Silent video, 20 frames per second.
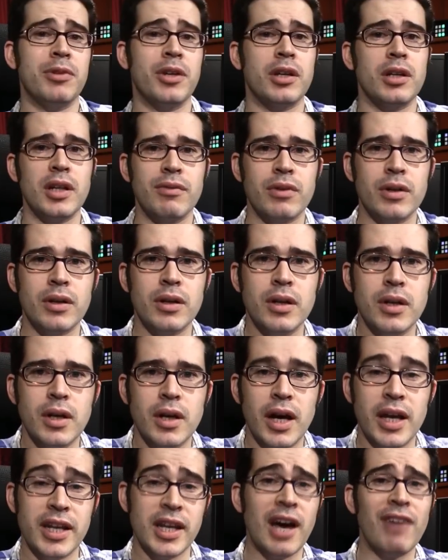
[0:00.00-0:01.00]
able to deliver
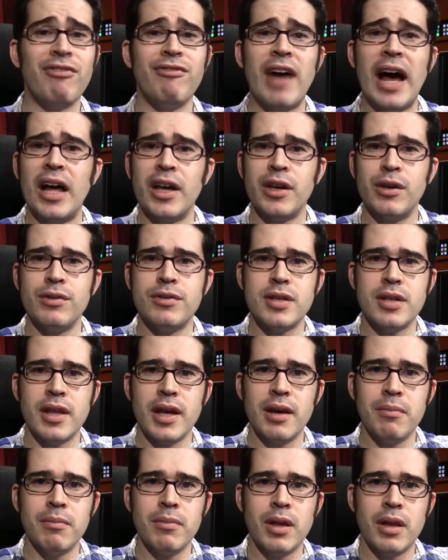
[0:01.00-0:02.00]
enough value to
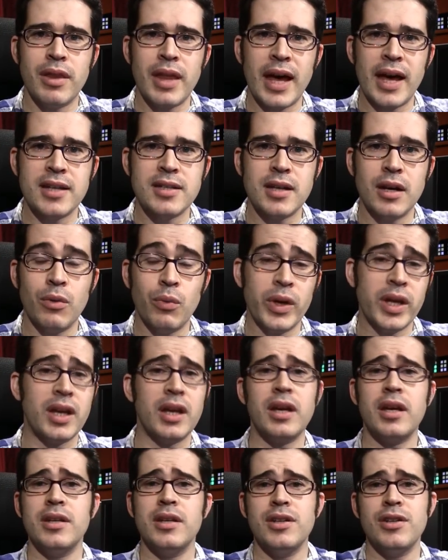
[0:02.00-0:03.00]
them that we
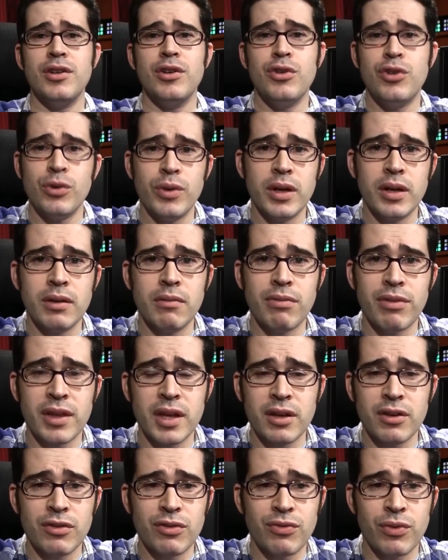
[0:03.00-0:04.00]
can continue doing
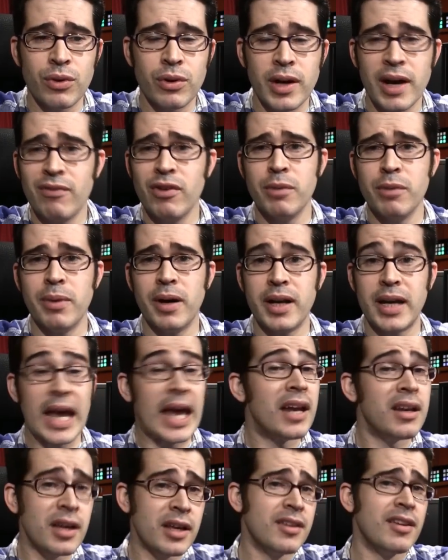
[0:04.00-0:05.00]
things for everybody
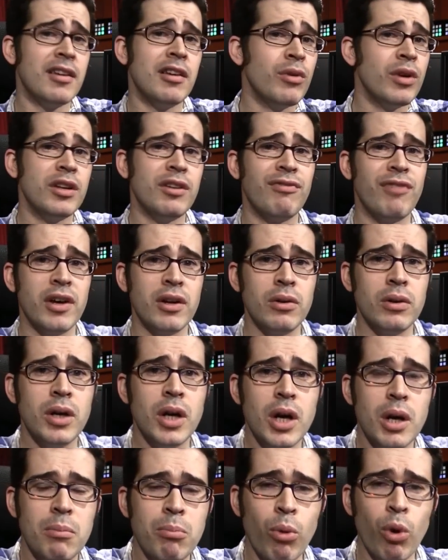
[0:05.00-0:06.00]
and continuing to
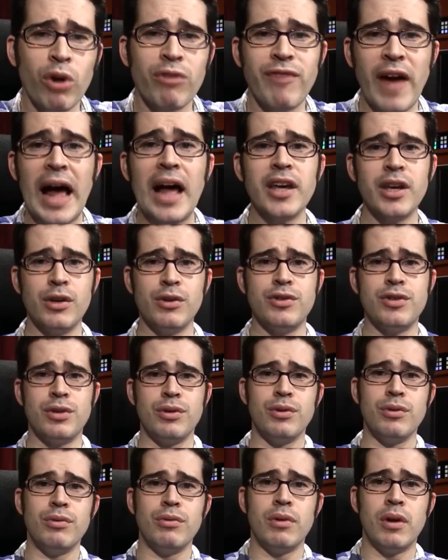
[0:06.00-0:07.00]
funnel more value
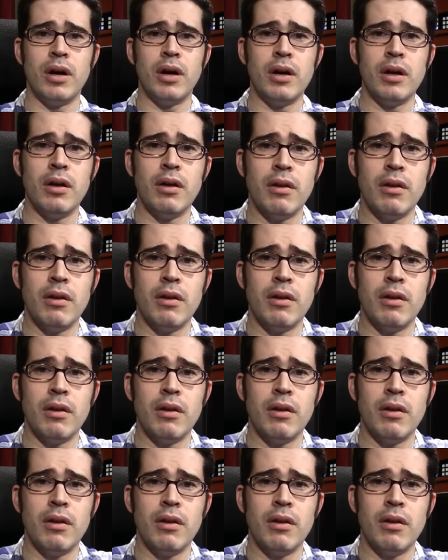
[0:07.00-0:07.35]
to